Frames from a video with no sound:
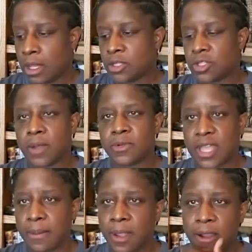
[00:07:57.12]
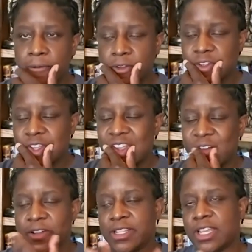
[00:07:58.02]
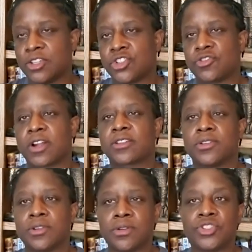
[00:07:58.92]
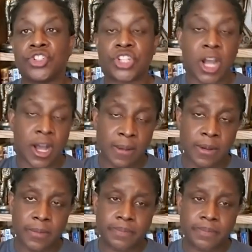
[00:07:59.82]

So I was coming off of an instructor job,